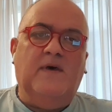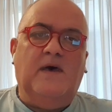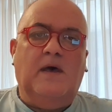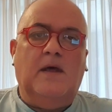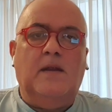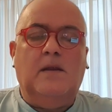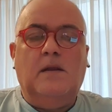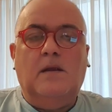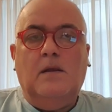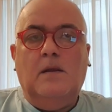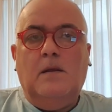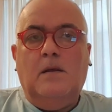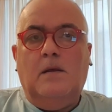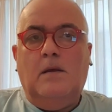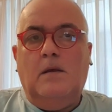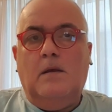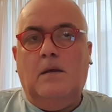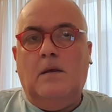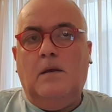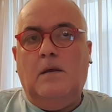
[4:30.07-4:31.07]
then
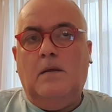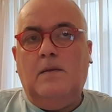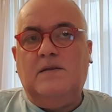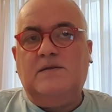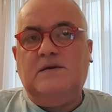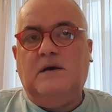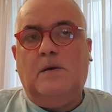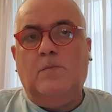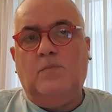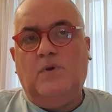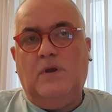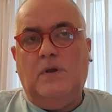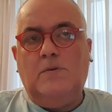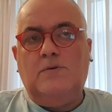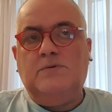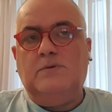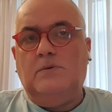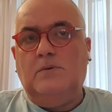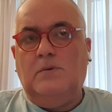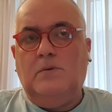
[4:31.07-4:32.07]
at the time
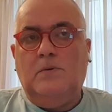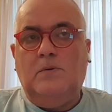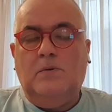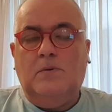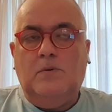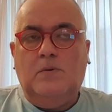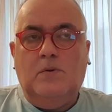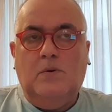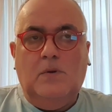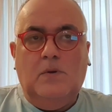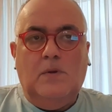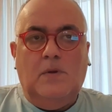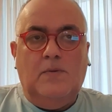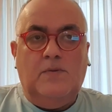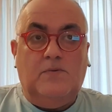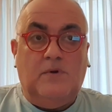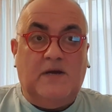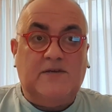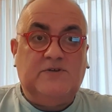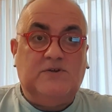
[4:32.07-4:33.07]
being to
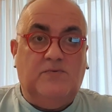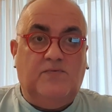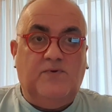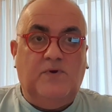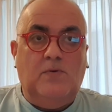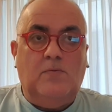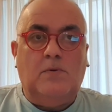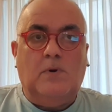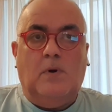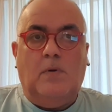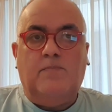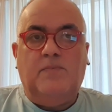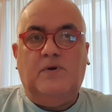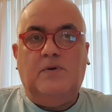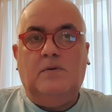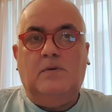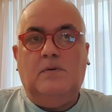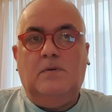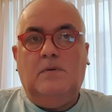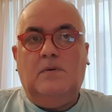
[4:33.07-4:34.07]
the rest of Europe
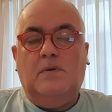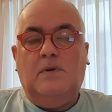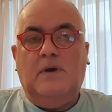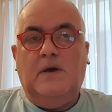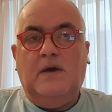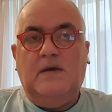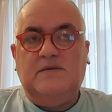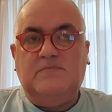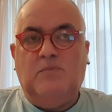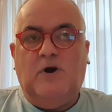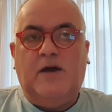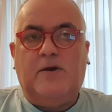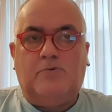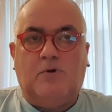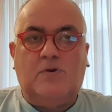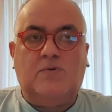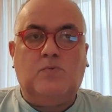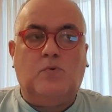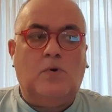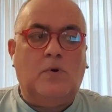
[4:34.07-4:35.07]
as
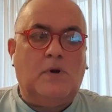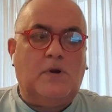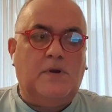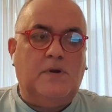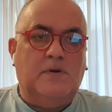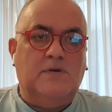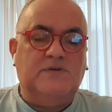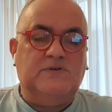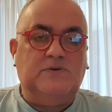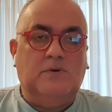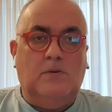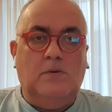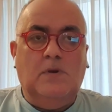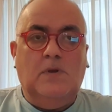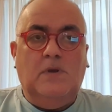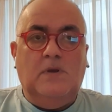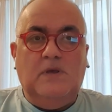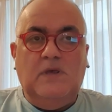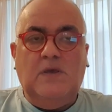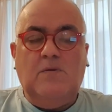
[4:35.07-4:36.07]
migrant workers. So
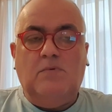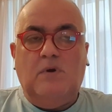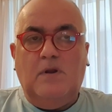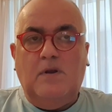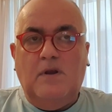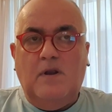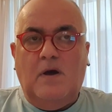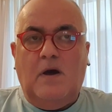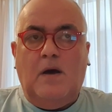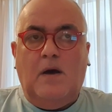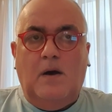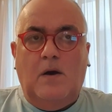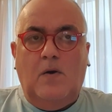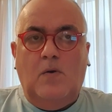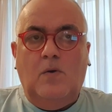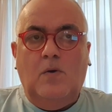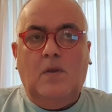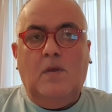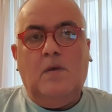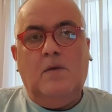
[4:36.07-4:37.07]
even
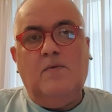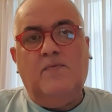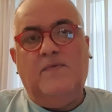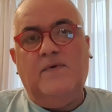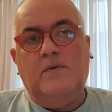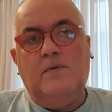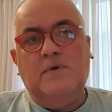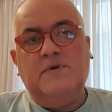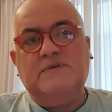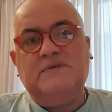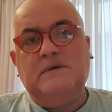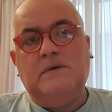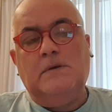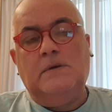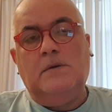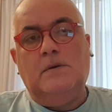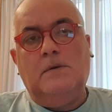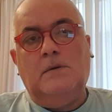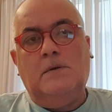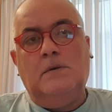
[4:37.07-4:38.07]
now there is
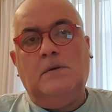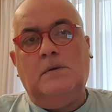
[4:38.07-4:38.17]
a